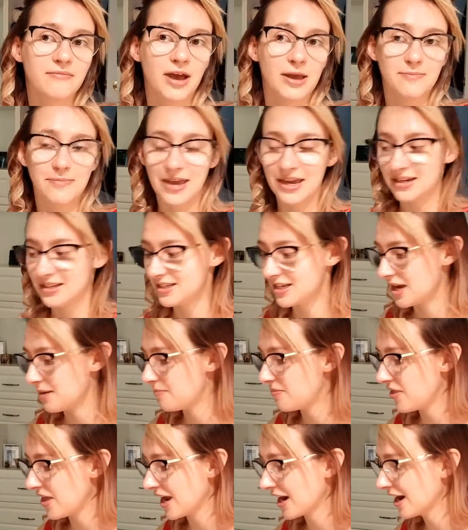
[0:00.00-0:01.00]
My big
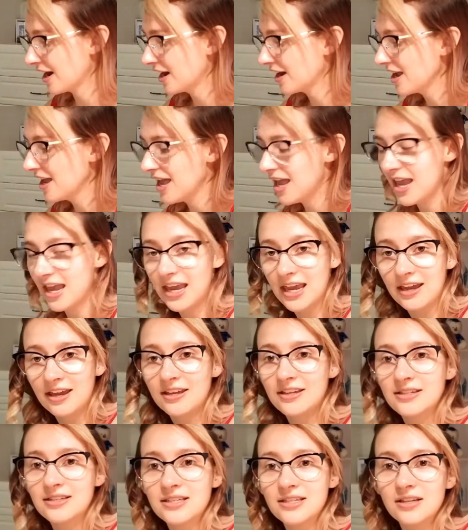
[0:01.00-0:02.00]
tip there
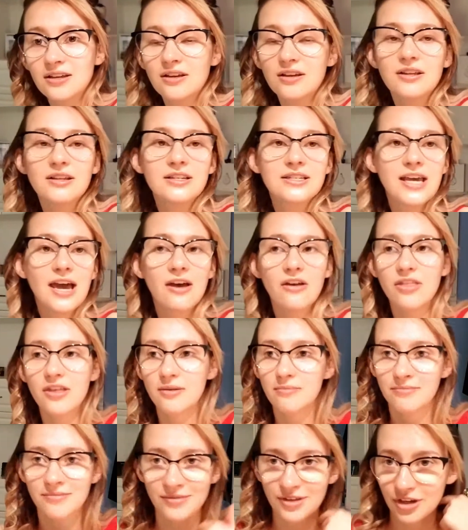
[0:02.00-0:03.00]
is tell
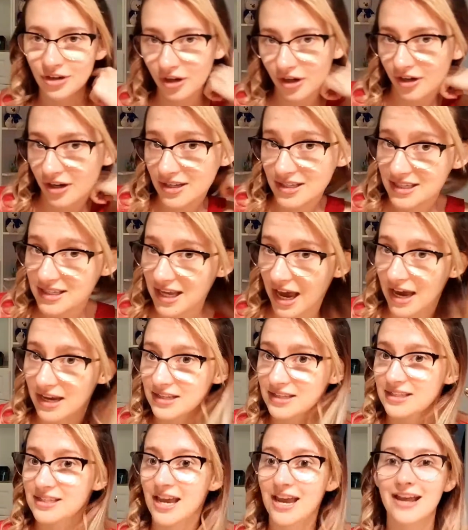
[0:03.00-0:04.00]
them your good
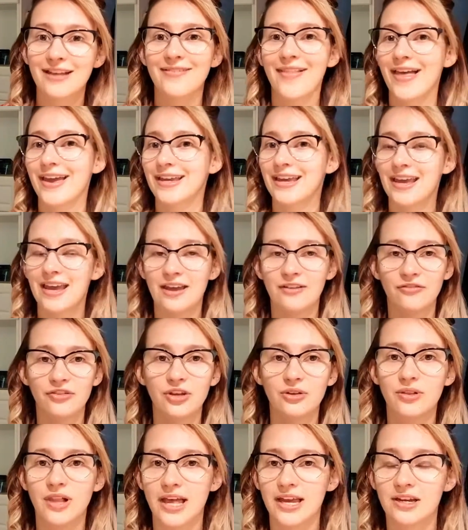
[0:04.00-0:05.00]
side. Say, like, if
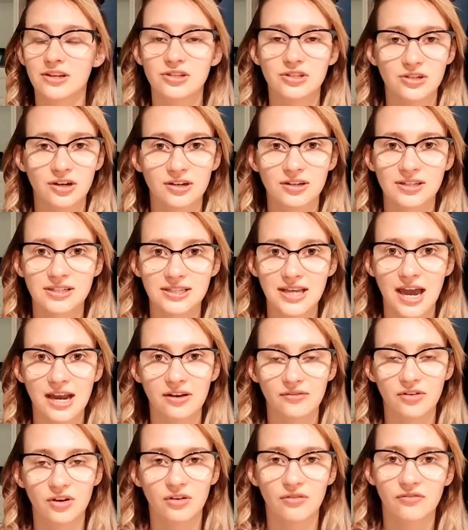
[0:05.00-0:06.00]
you like a certain
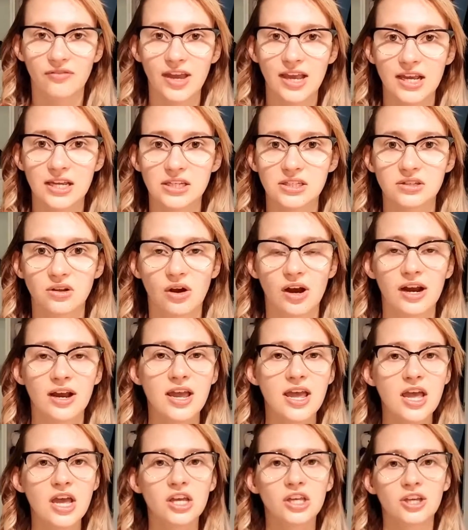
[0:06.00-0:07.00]
side of your face or
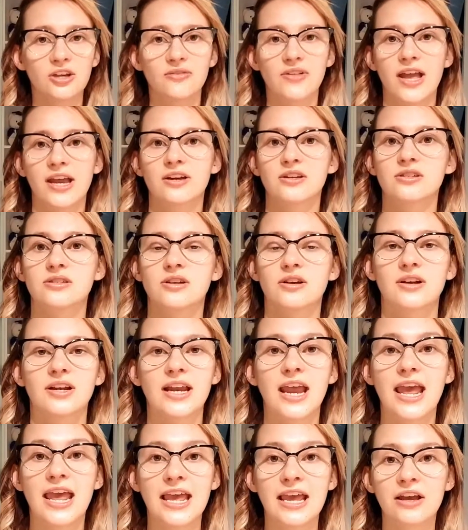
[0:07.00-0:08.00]
you like a
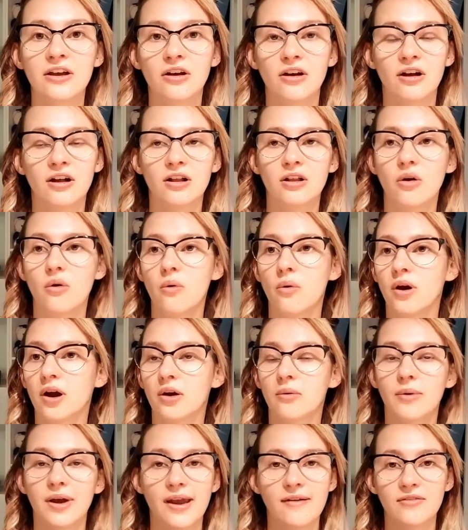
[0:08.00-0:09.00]
certain angle
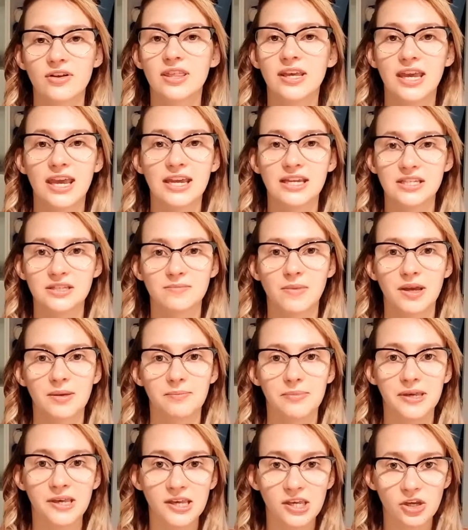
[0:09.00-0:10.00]
or whatever the case
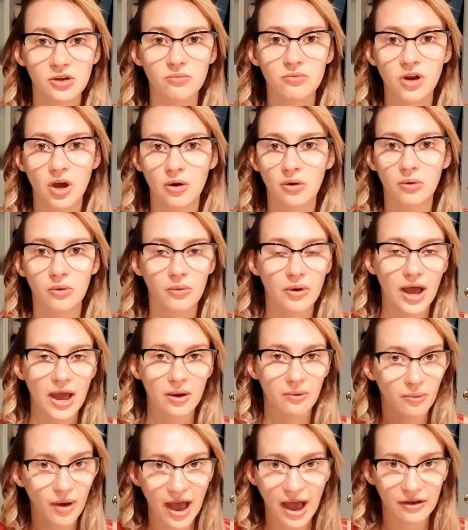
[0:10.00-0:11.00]
might be, you know
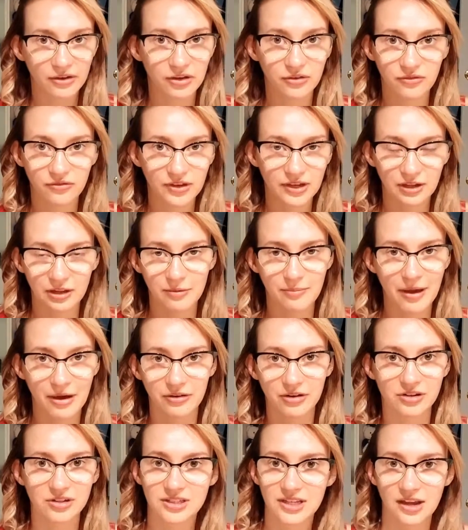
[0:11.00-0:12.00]
how you feel
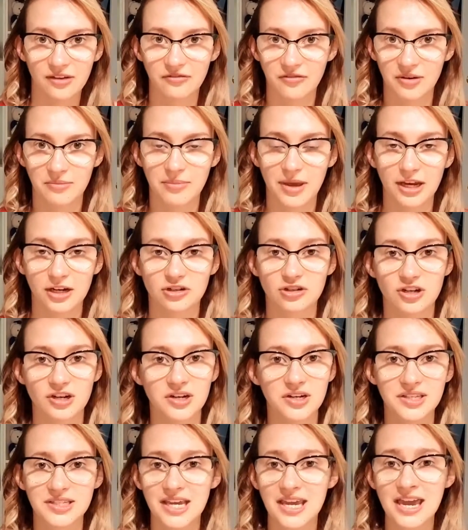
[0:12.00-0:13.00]
about yourself in
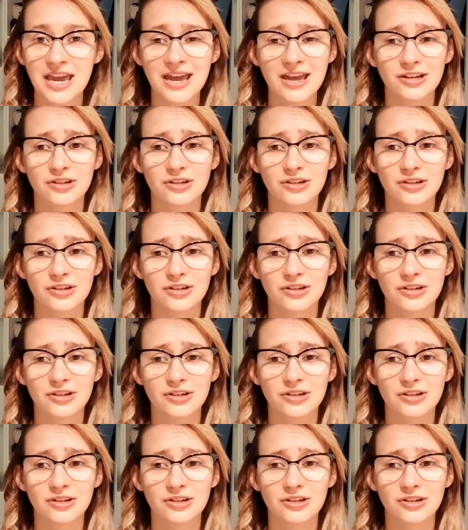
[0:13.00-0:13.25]
pictures.